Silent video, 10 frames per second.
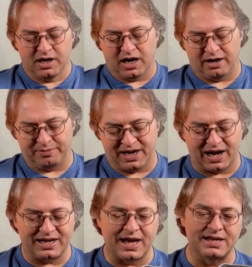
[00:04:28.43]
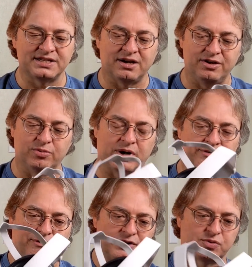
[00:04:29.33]
And I can tell you when I
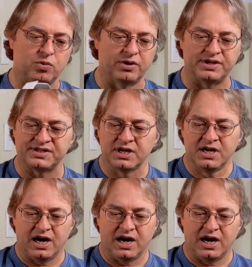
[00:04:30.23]
first wore this,